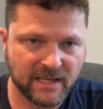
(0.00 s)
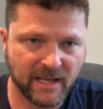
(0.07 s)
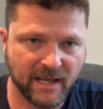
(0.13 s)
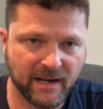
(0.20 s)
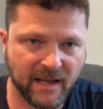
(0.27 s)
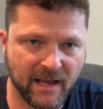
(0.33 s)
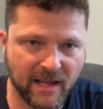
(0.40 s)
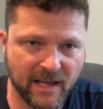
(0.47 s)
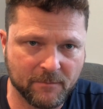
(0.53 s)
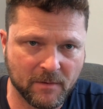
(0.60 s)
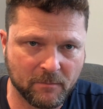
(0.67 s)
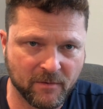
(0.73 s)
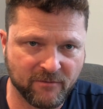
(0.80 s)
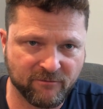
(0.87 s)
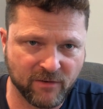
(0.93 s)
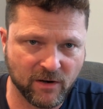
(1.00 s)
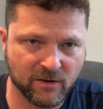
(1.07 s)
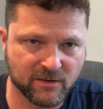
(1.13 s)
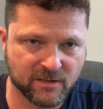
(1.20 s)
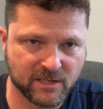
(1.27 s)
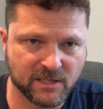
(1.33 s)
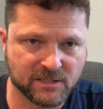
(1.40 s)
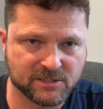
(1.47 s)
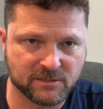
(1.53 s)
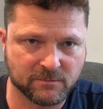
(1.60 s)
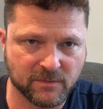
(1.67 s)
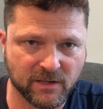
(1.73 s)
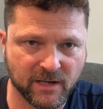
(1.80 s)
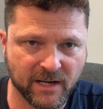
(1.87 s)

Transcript: And I am a preferred customer,